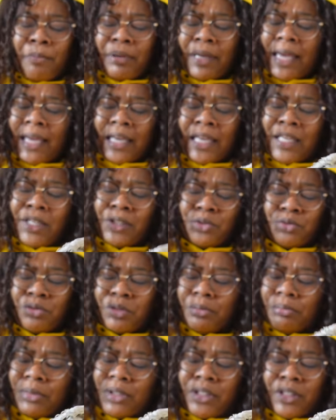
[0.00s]
Black
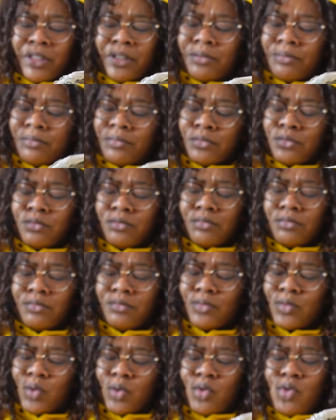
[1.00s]
History Month.
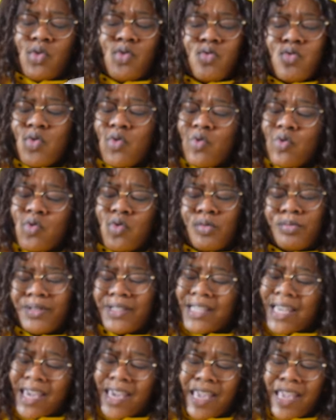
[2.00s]
You know what I'm
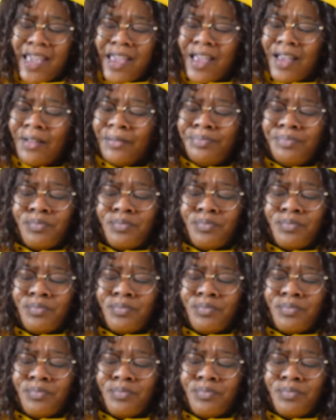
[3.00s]
saying?